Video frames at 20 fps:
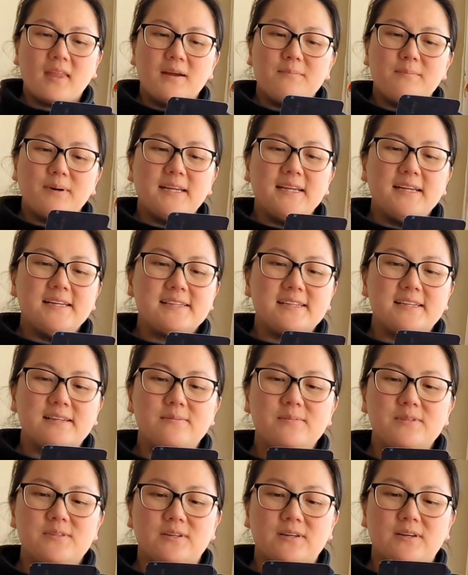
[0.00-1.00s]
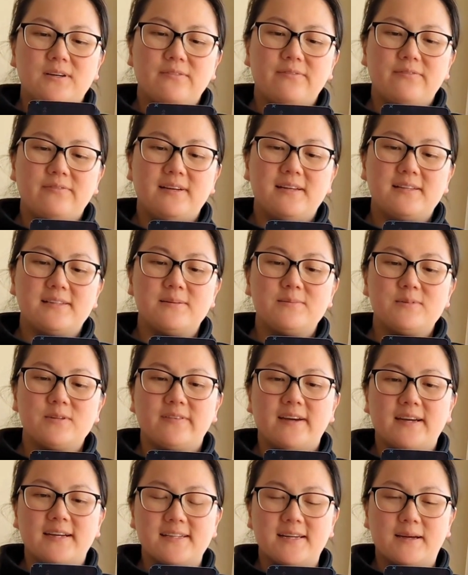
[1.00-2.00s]
But in terms of
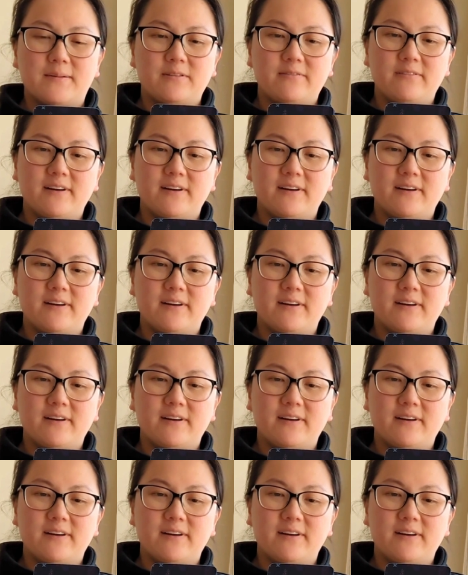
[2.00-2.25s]
academic